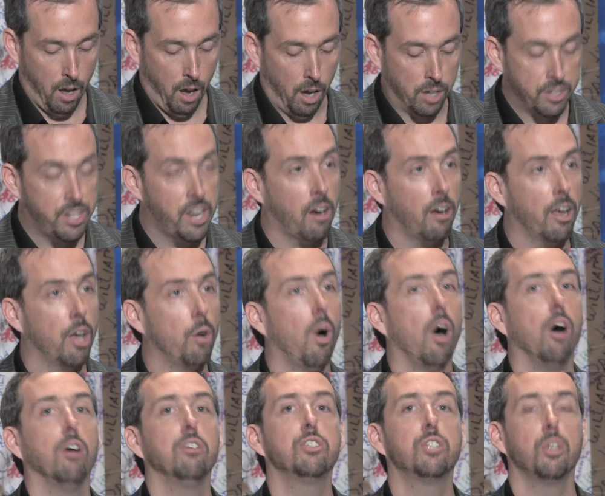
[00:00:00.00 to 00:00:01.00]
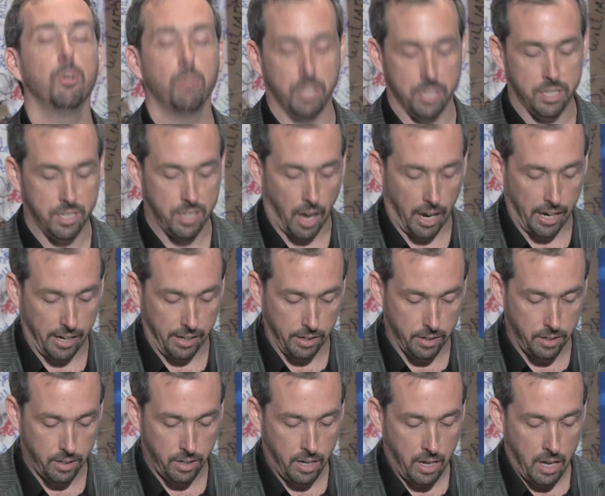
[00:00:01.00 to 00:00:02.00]
Ontario also decided
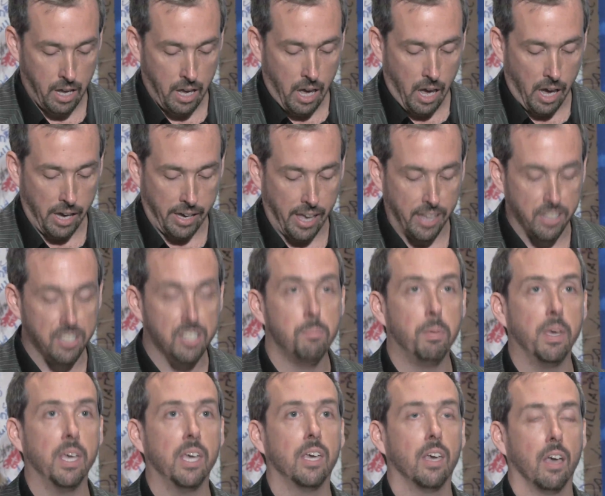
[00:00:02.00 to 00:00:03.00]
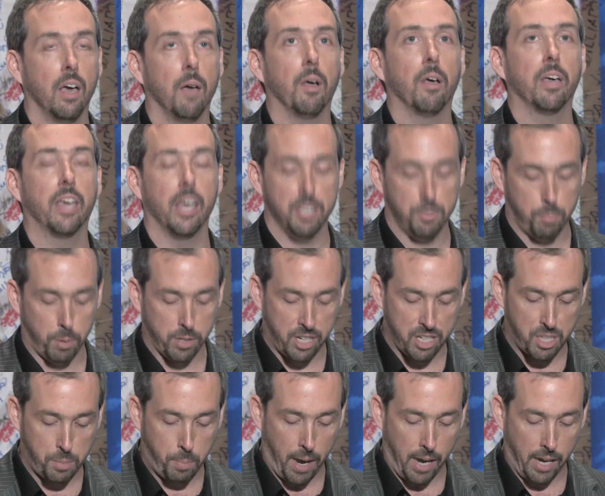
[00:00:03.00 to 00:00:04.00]
against
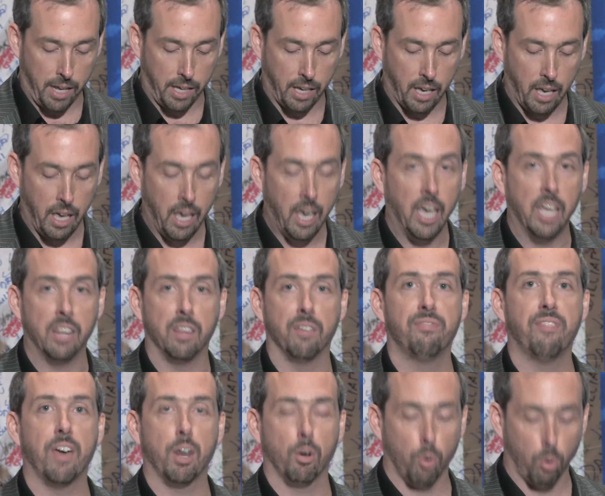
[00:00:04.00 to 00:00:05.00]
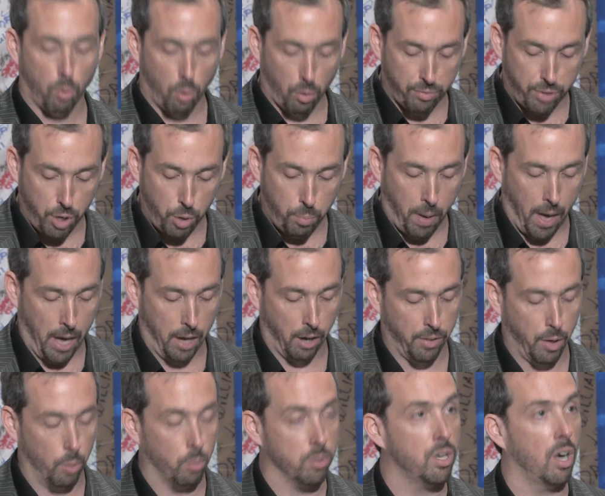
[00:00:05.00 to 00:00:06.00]
participating in the federal review panel
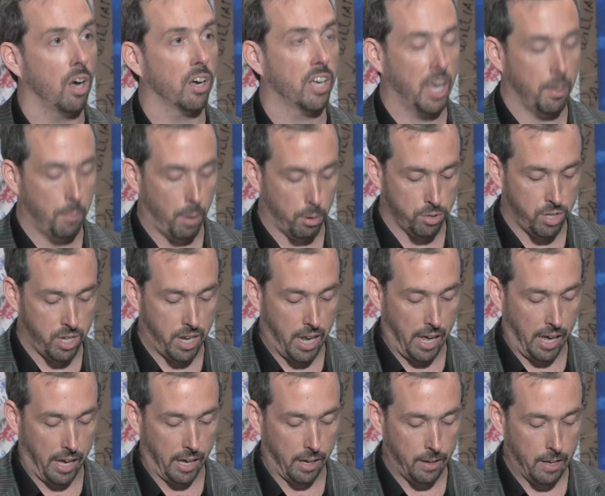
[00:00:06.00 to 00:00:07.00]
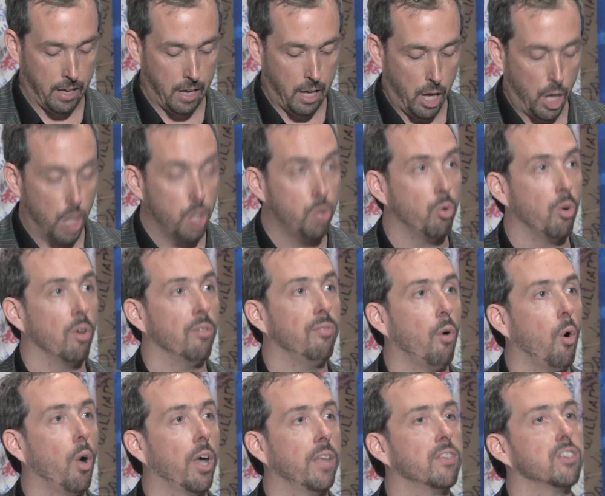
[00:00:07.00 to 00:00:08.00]
that we're talking about today to
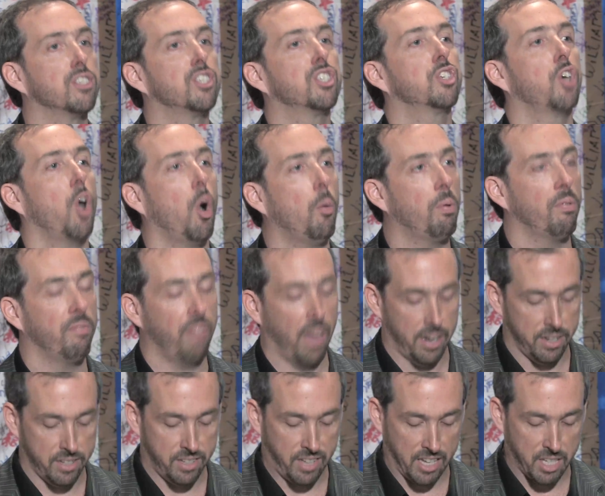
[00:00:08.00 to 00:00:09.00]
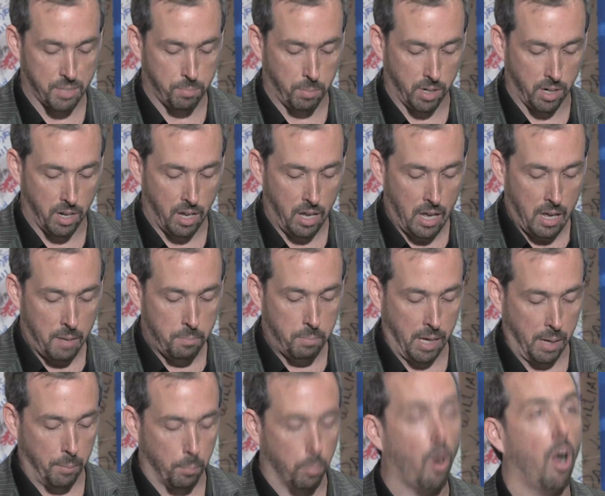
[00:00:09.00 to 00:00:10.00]
avoid the scope of that assessment
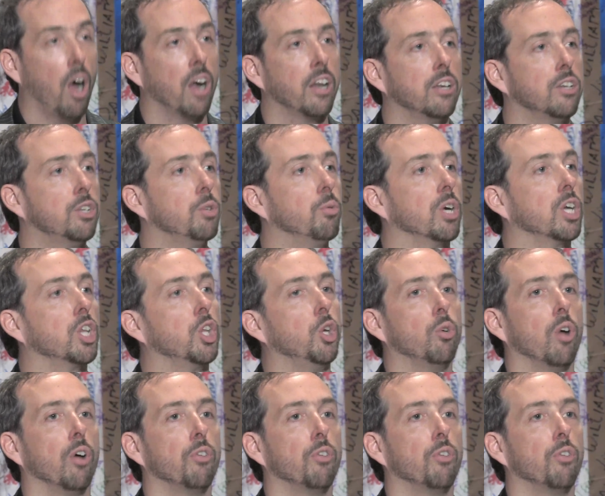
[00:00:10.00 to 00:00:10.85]
being broadened to include